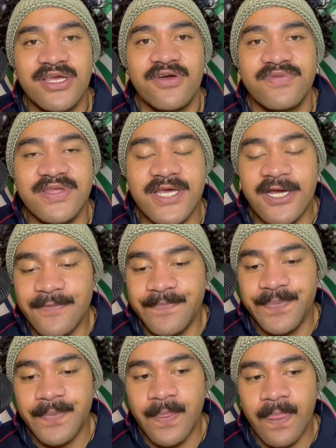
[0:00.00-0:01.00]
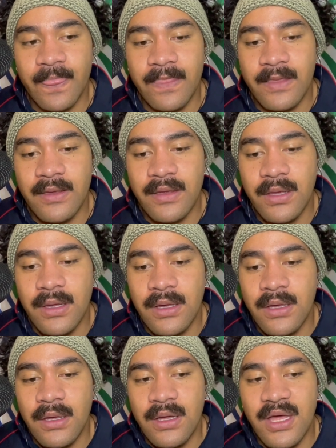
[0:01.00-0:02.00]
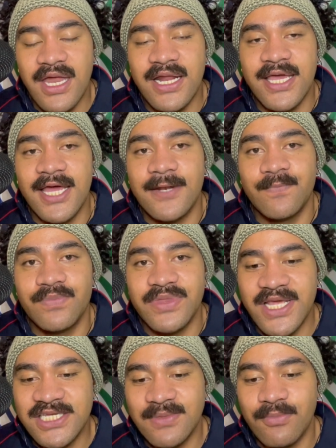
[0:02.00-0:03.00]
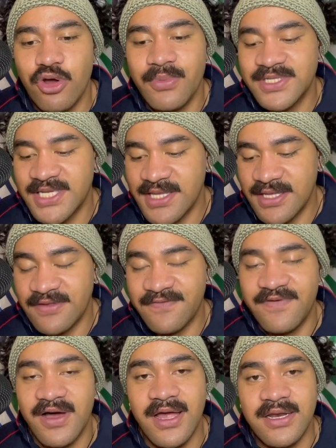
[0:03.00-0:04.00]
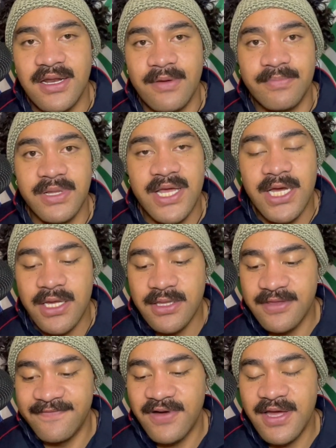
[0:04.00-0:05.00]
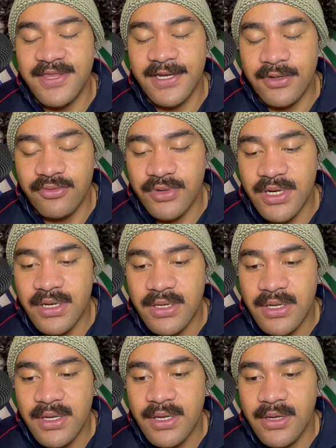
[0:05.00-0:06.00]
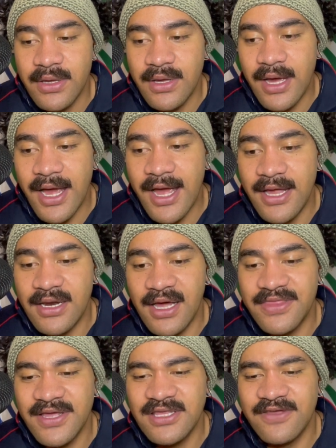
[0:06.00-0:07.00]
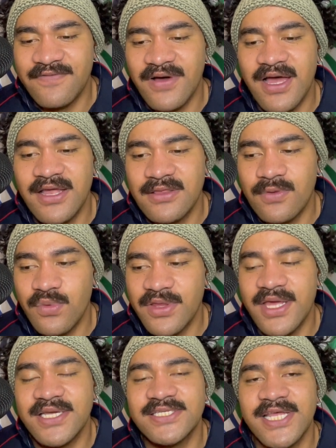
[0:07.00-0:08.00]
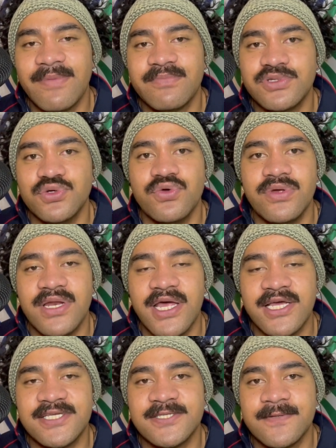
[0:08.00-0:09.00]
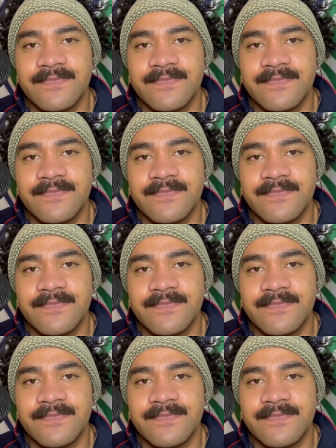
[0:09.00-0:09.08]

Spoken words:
of the Year. And again, these are moments here that define a player, define their career, and I think define where they step to next.